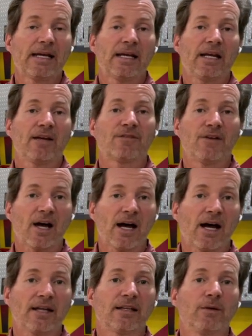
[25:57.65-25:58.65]
If
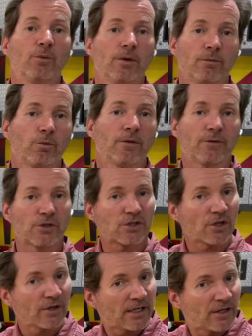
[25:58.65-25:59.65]
not, then if you
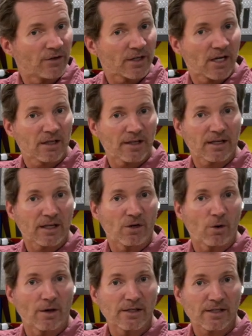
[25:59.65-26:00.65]
start hearing a clicking
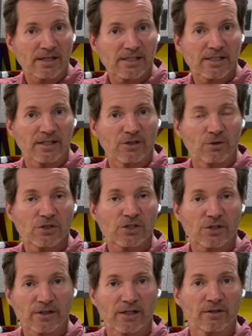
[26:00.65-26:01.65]
noise, like I said, you'll
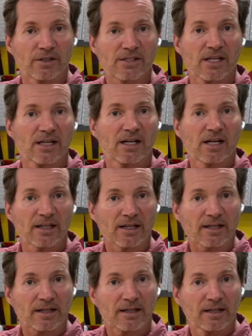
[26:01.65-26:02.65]
start hear this
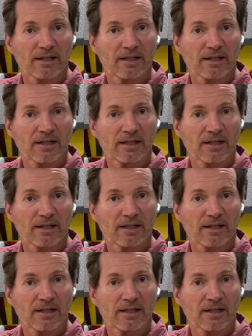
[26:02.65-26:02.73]
click,